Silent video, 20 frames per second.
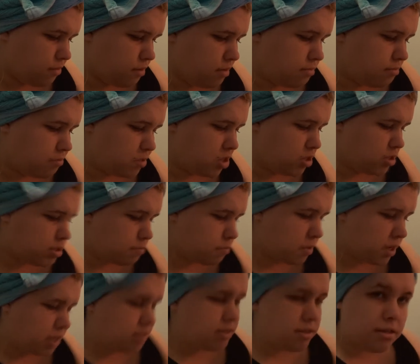this much
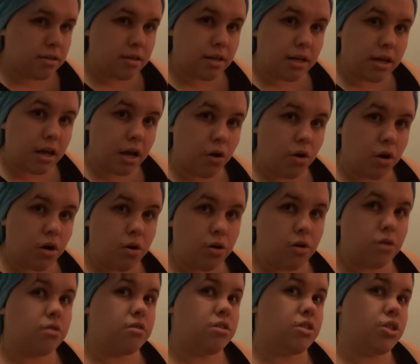space in their
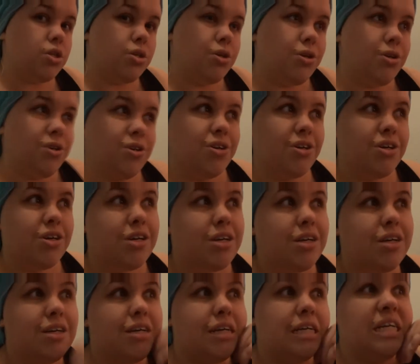carry-on, so
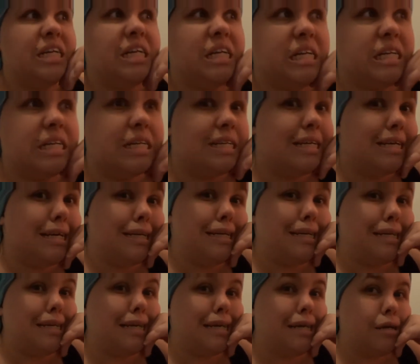I
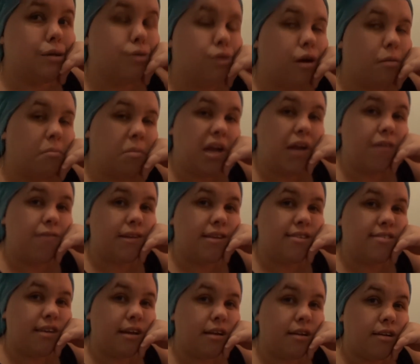don't know, I might have to
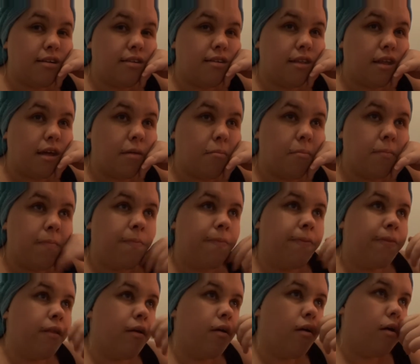send it to them.
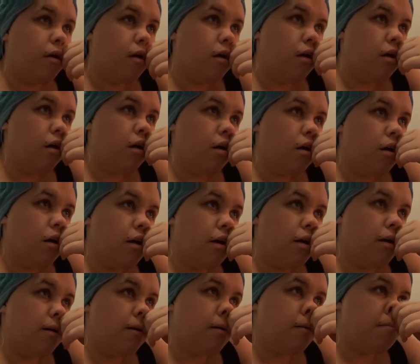
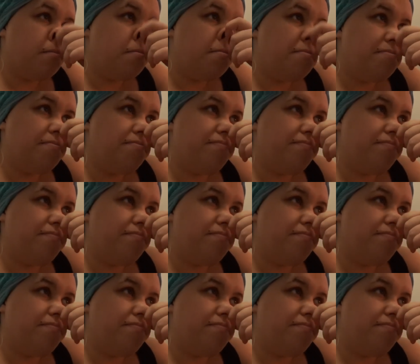Um,